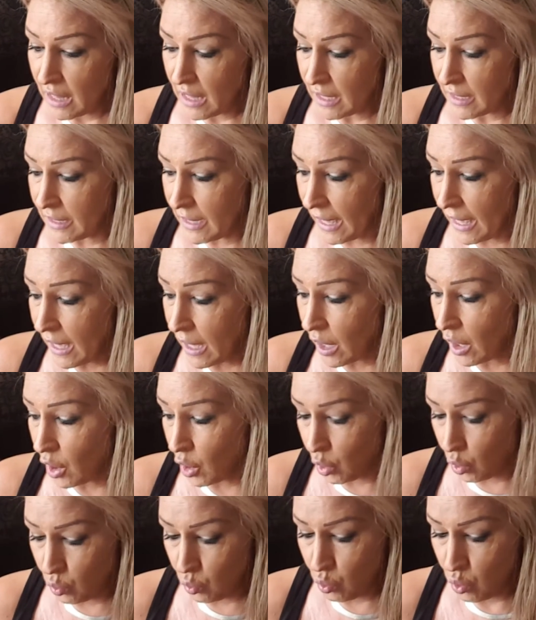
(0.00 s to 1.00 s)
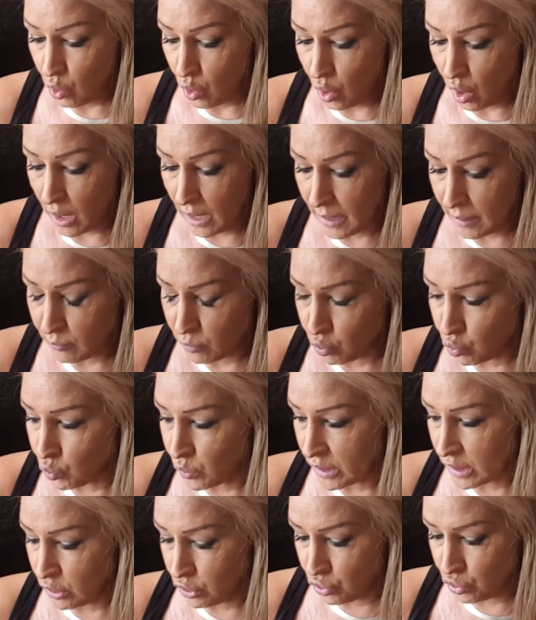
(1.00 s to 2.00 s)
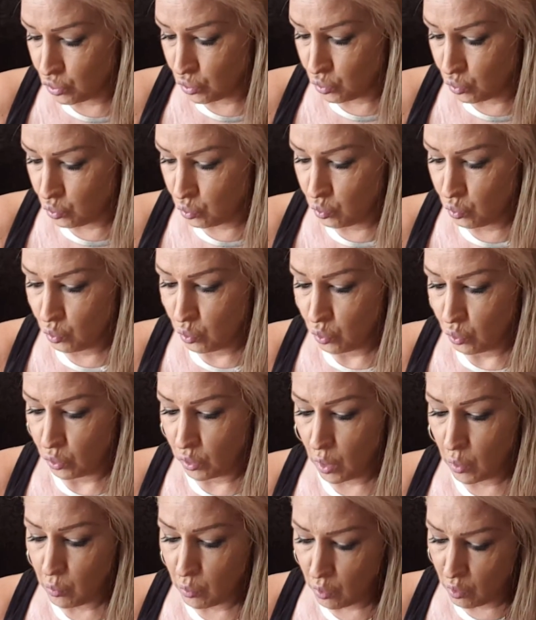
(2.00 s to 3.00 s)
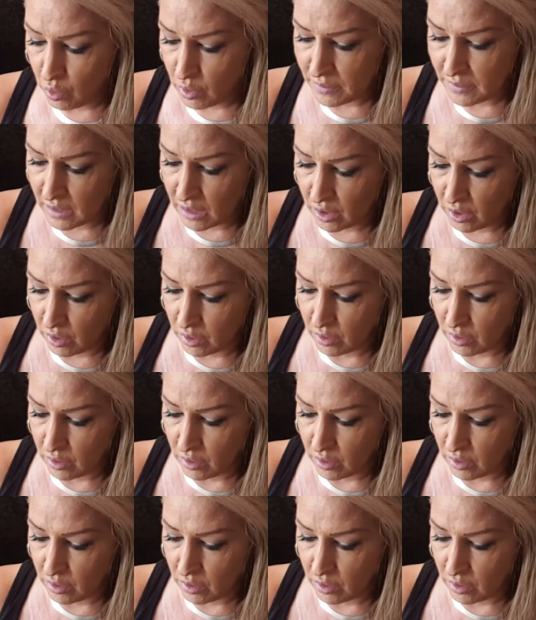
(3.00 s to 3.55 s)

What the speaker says: Now, I am going to go on there.